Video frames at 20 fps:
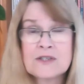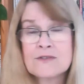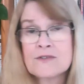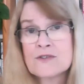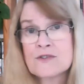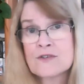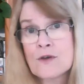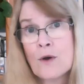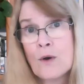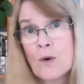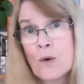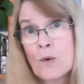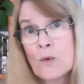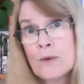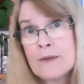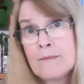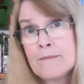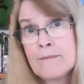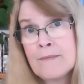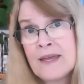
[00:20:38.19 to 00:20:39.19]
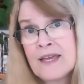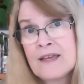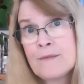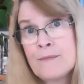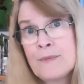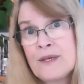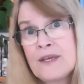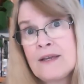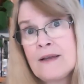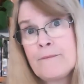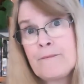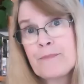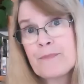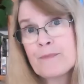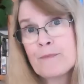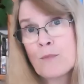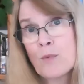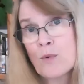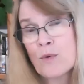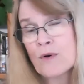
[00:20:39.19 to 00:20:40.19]
And so we may be
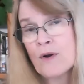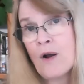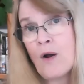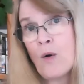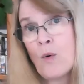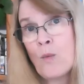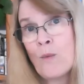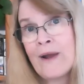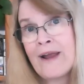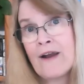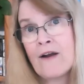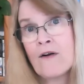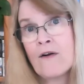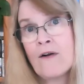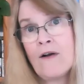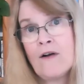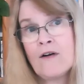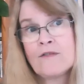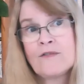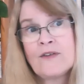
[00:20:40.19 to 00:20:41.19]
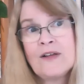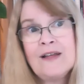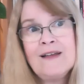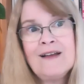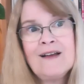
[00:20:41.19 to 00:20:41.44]
more aware of